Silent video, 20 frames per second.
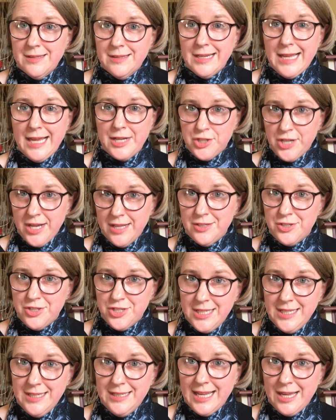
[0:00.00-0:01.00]
And our challenge
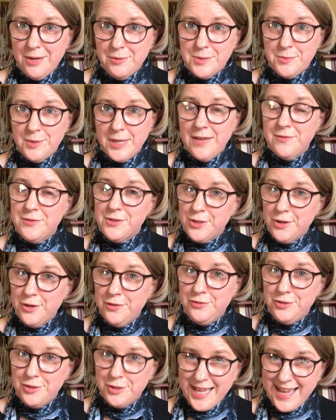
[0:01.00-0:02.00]
here now is we have so
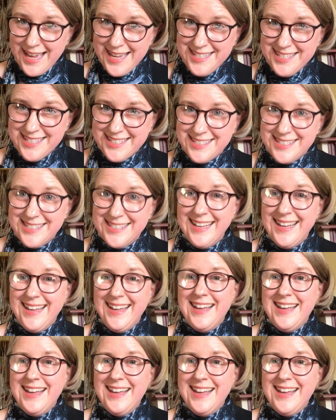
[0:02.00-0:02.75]
few cases